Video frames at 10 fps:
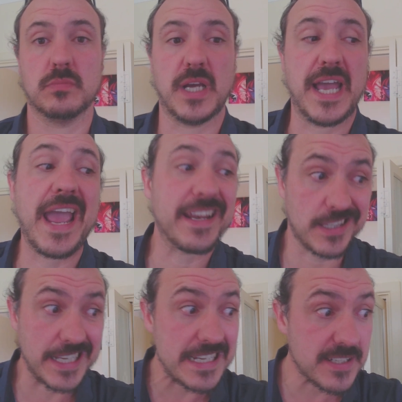at
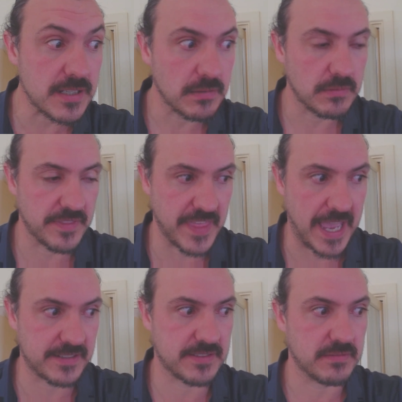least
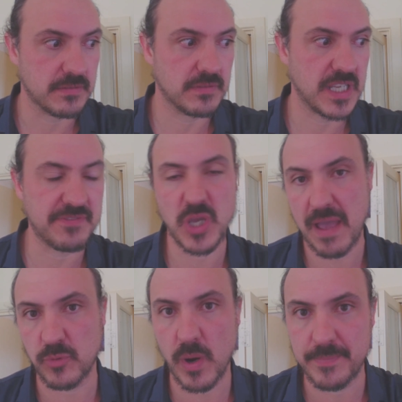that if you have
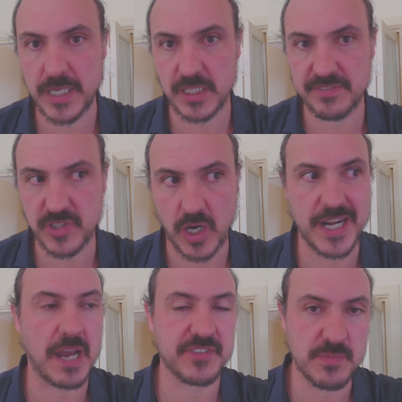a 1 meter lift height
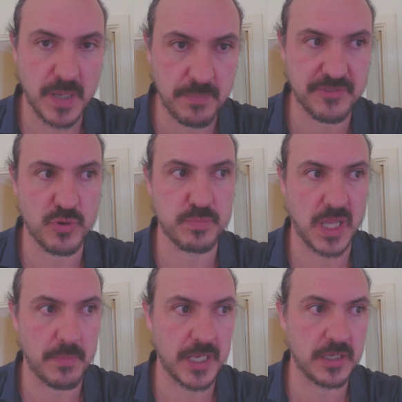after you pump through
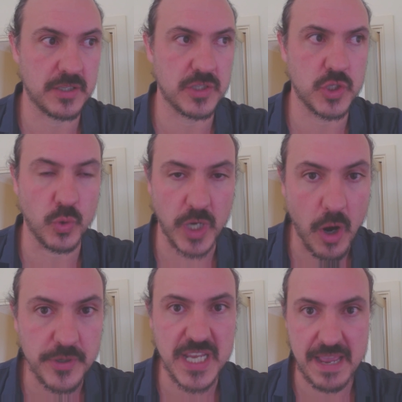plumbing, you're
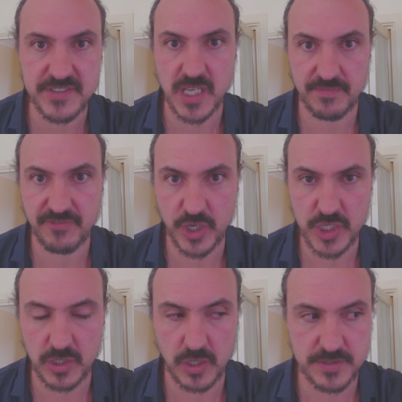going to have some
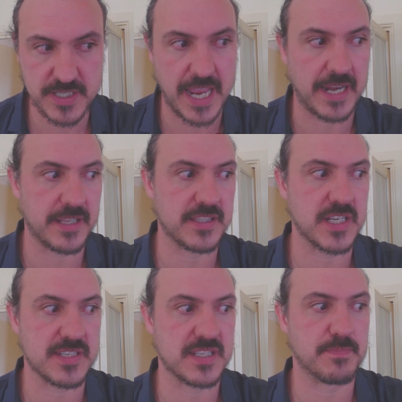friction loss, and it
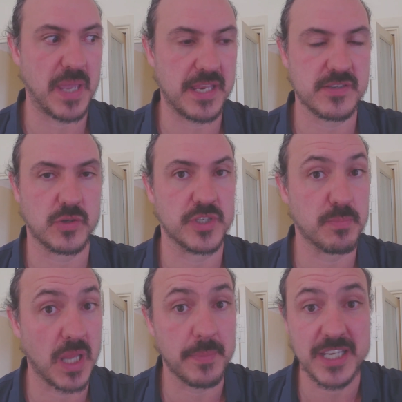just depends on your
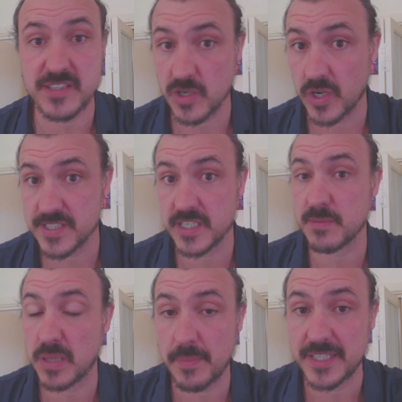plumbing size and your
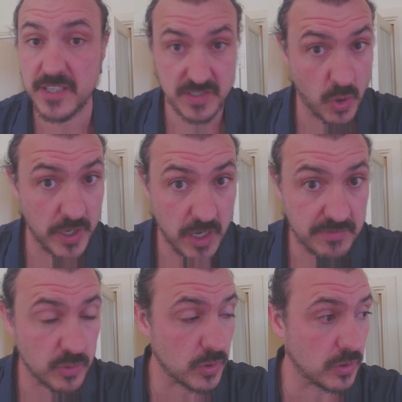plumbing design
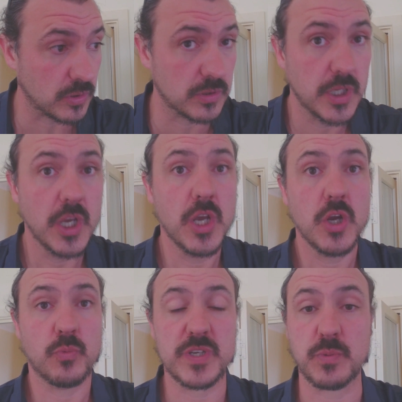overall,
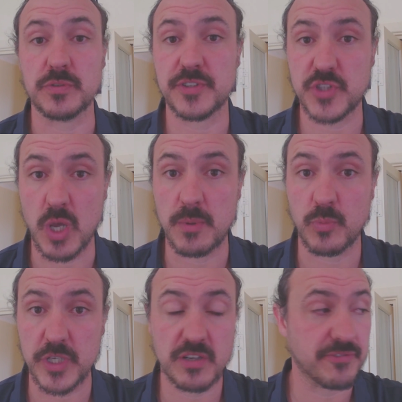which will determine
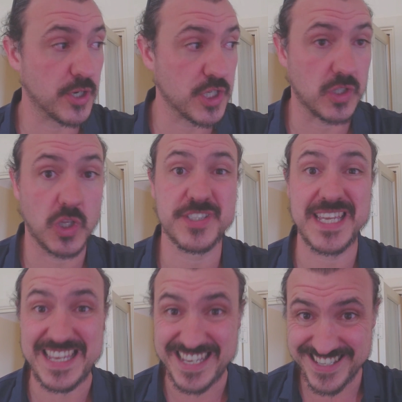what your friction loss
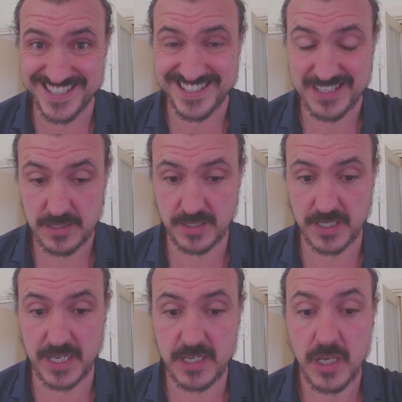is,
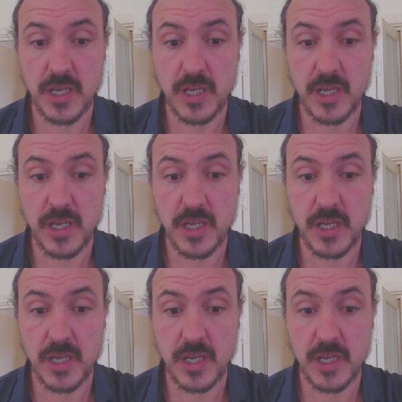okay?